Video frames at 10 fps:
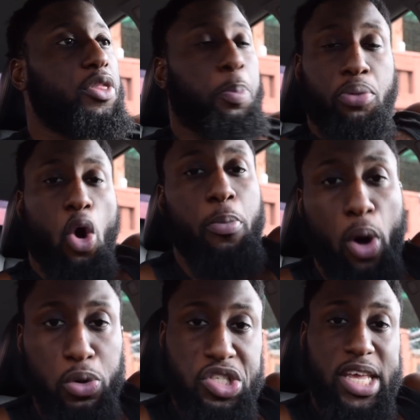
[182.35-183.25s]
the Pro
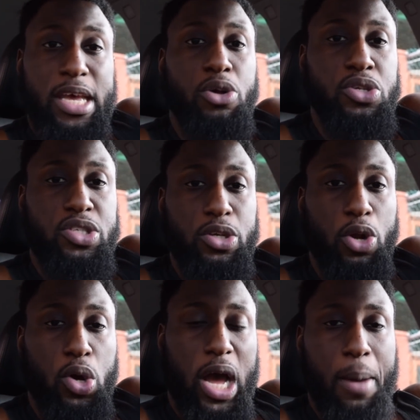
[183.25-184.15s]
Bowl skills,
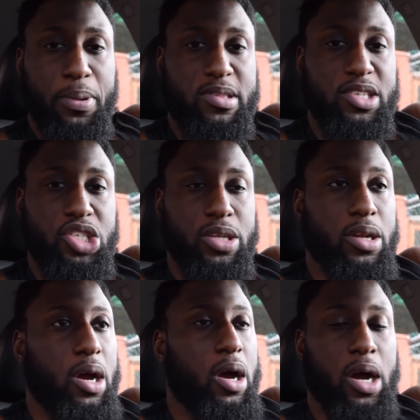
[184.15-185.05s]
you know,
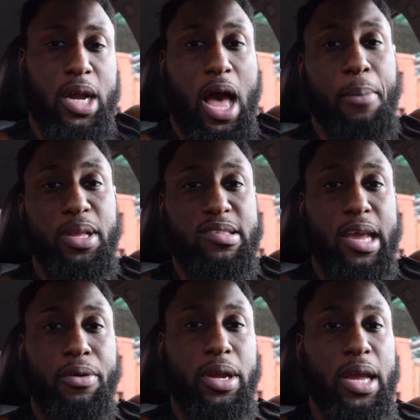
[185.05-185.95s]
competition, a uh, uh,
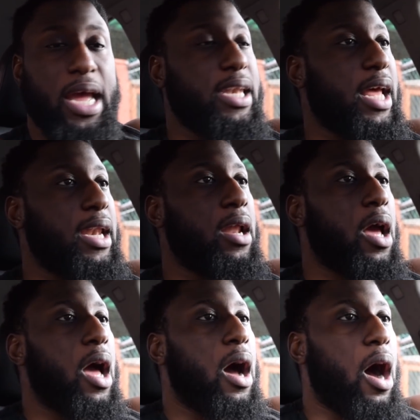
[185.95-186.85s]
commentary, and then
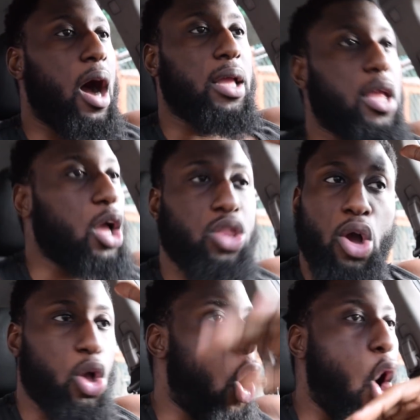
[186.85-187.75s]

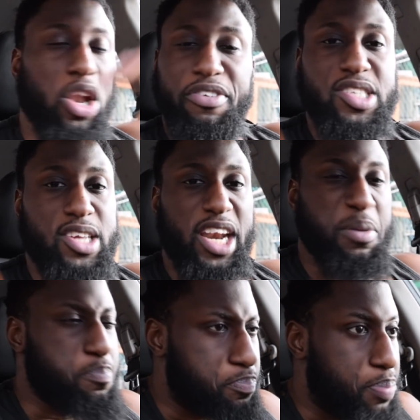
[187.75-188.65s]
all of a
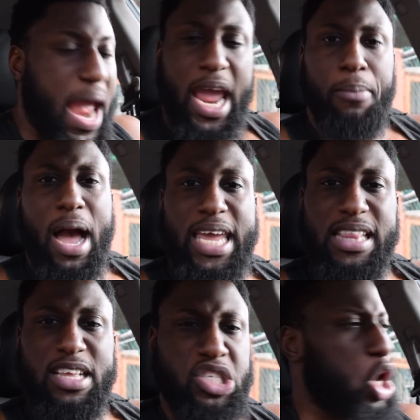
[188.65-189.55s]
sudden, bam! I
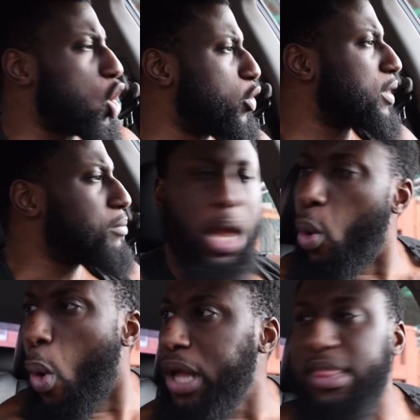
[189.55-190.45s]
get this alert. I'm
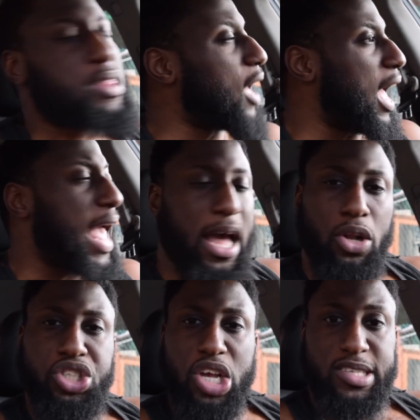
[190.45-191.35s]
like, what the
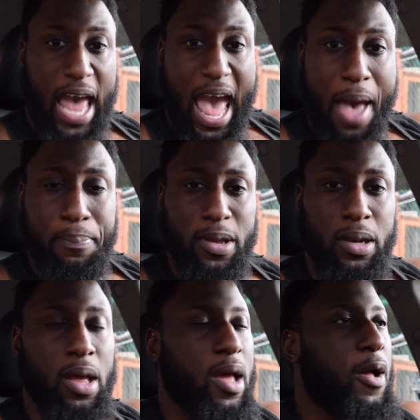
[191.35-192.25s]
hell just
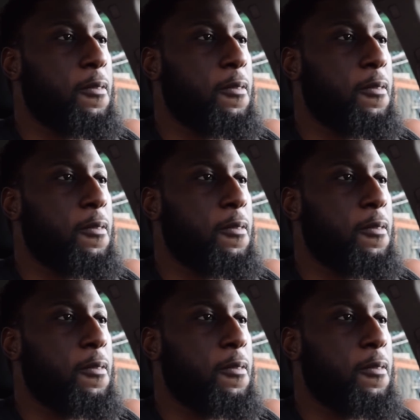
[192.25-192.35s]
happened?